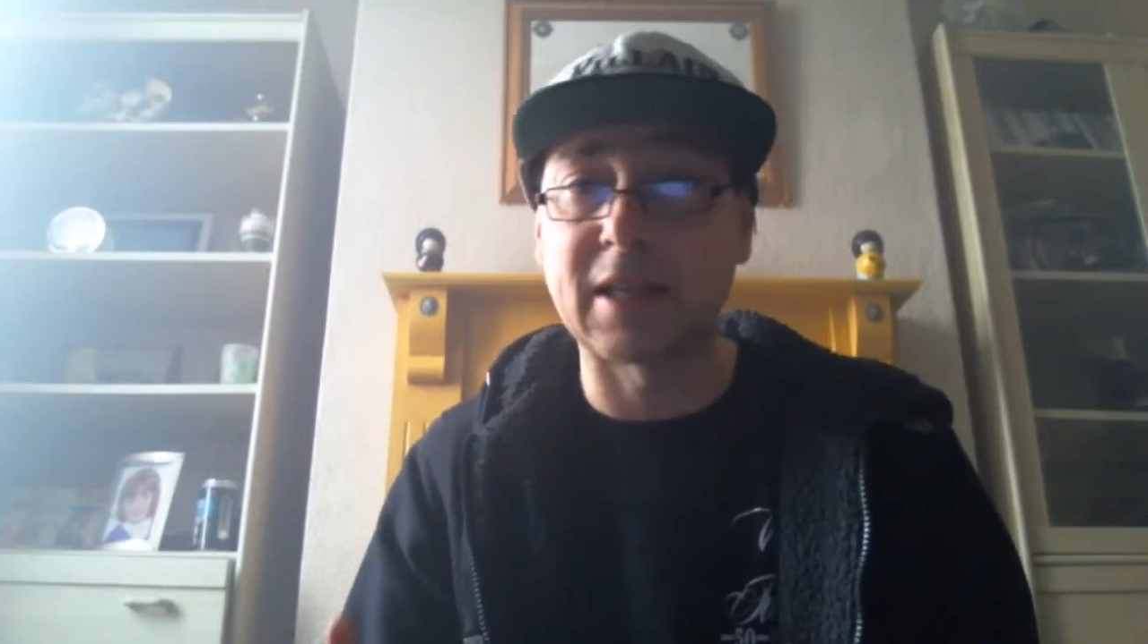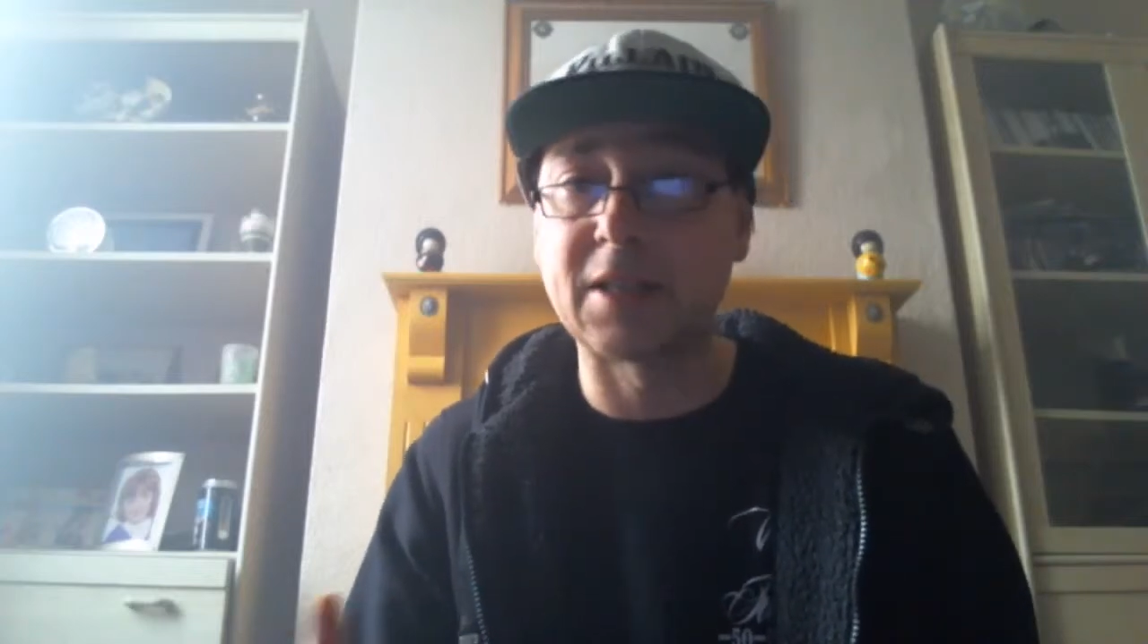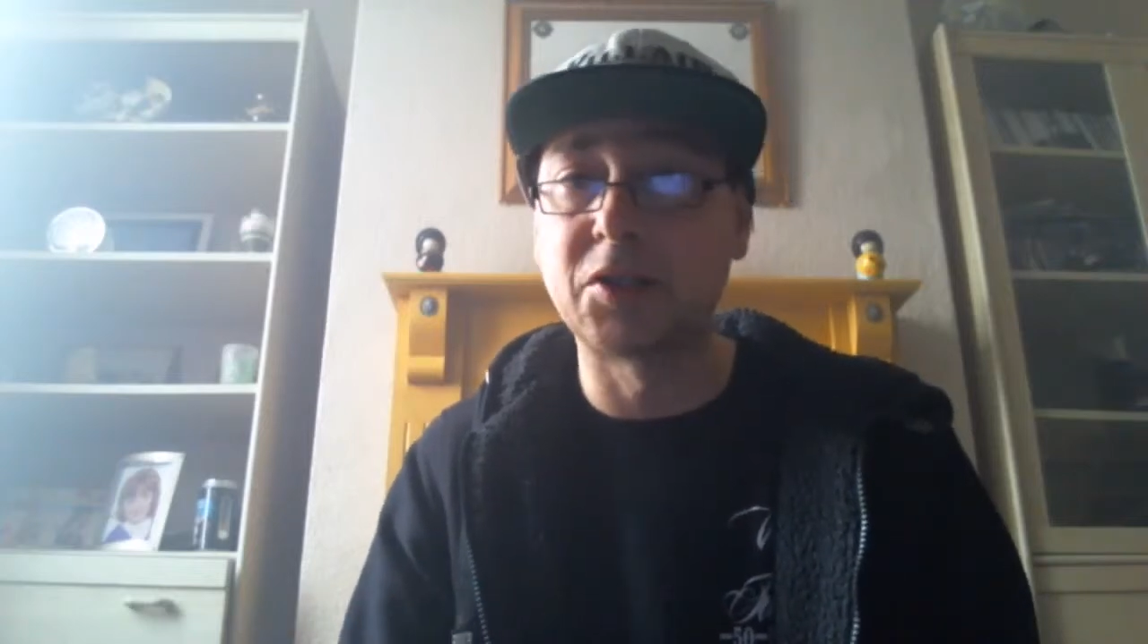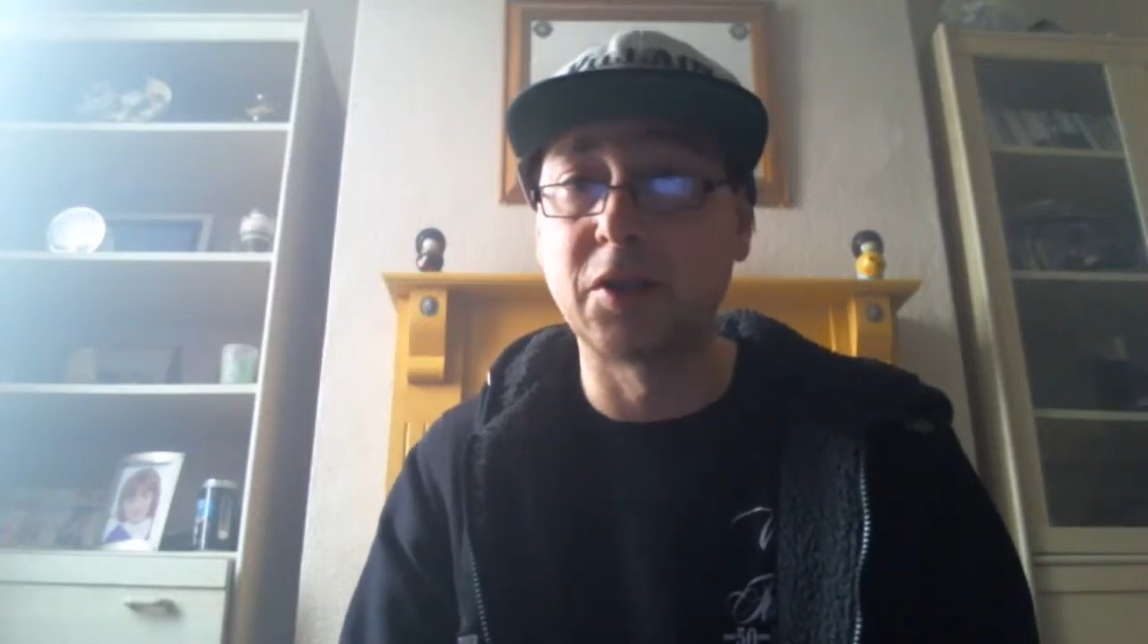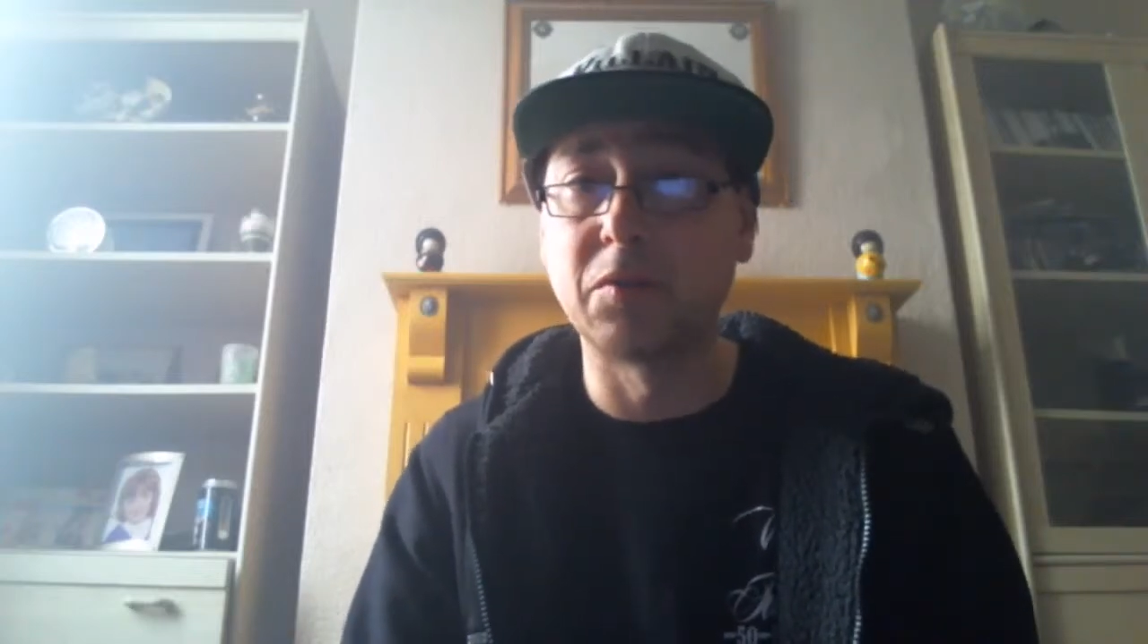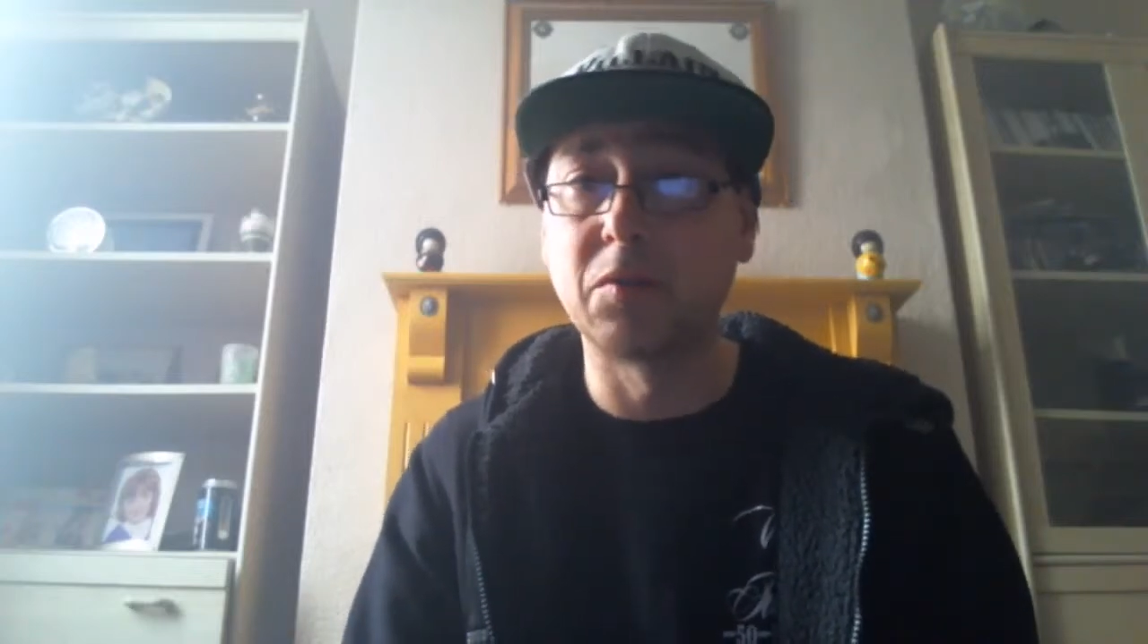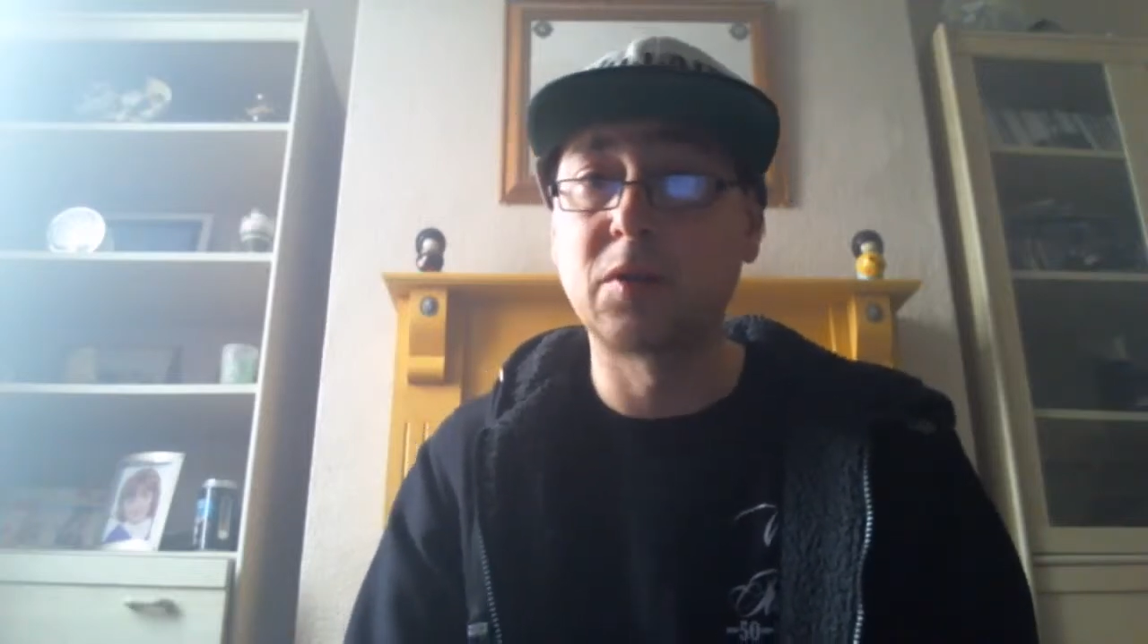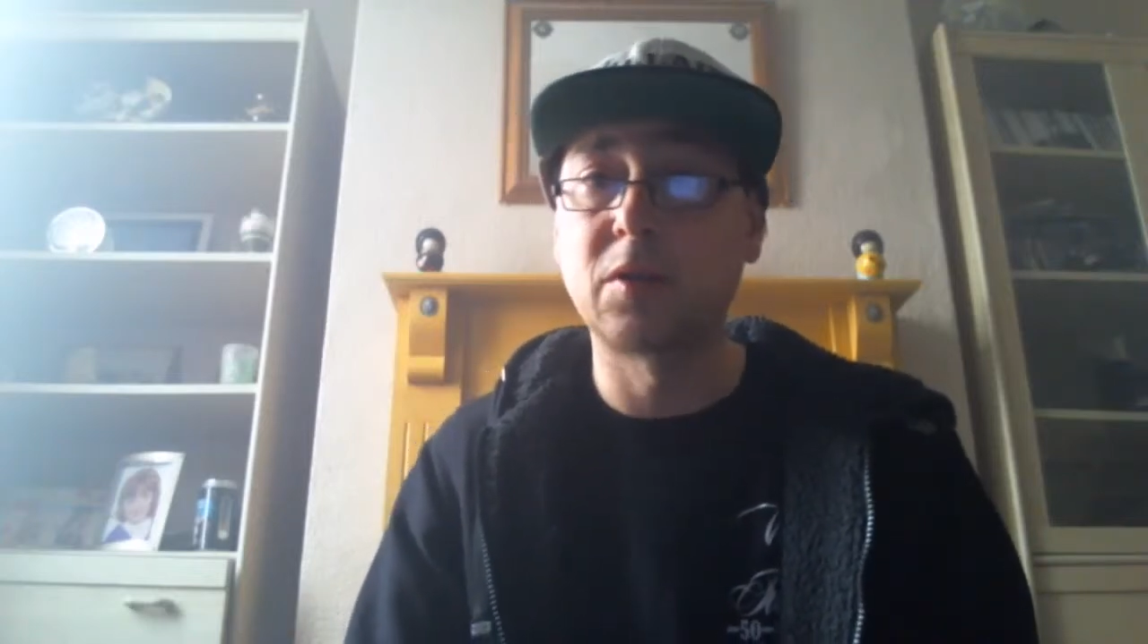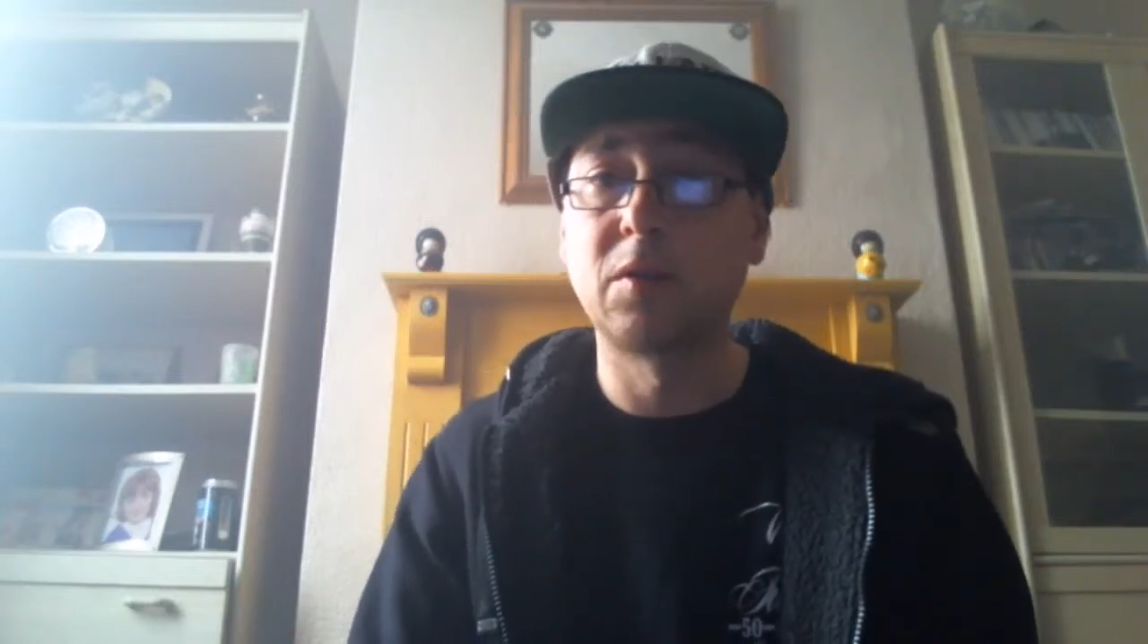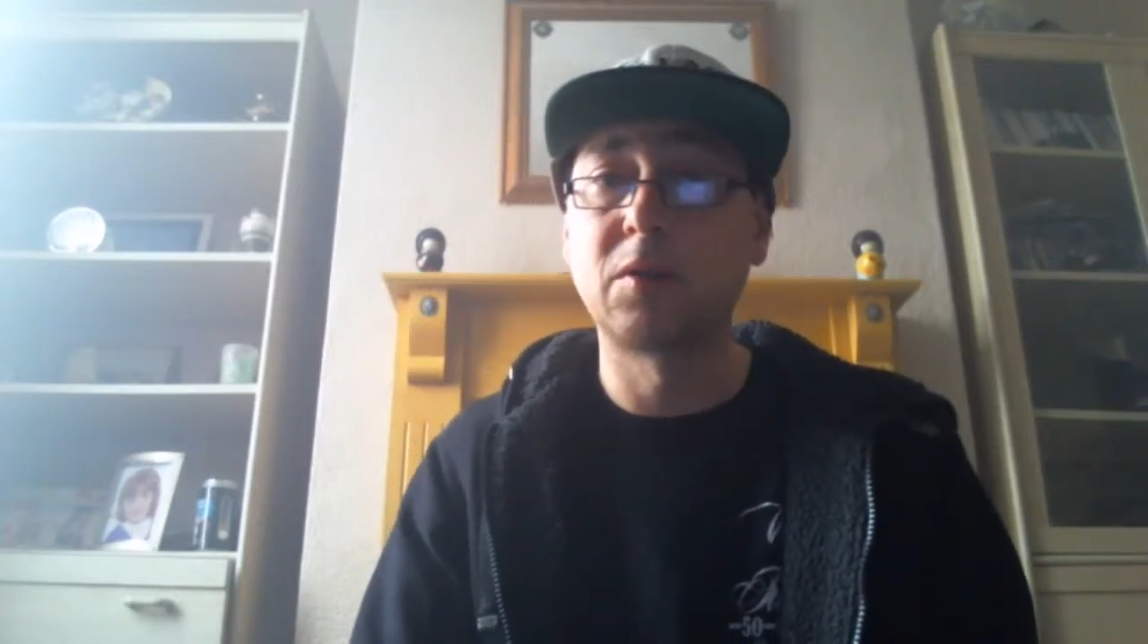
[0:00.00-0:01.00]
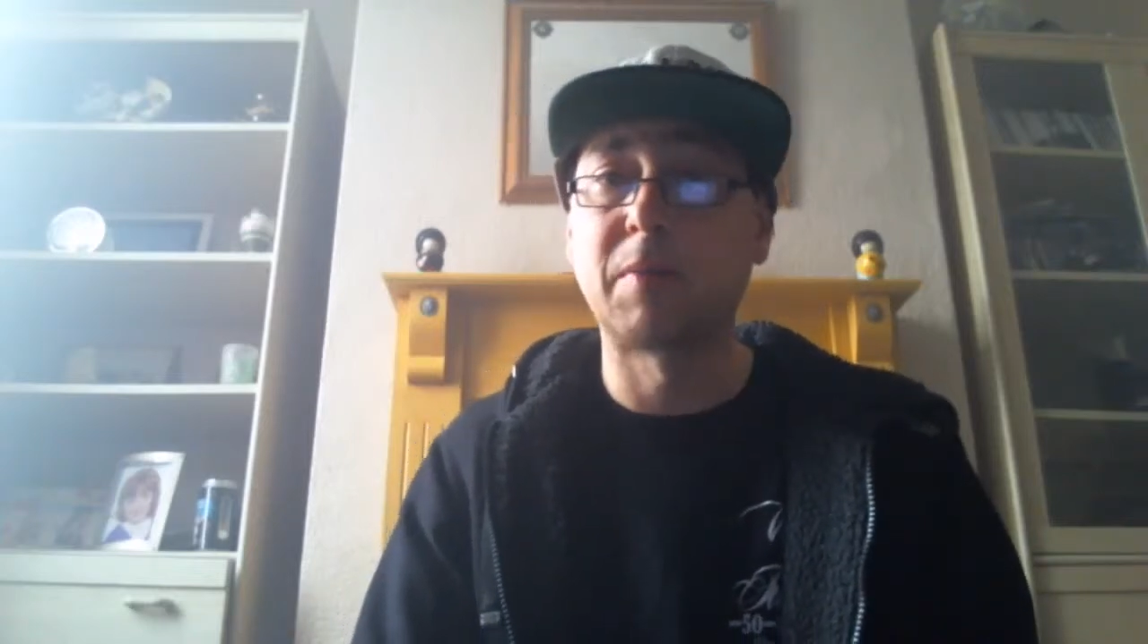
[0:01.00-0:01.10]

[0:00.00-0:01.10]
that is used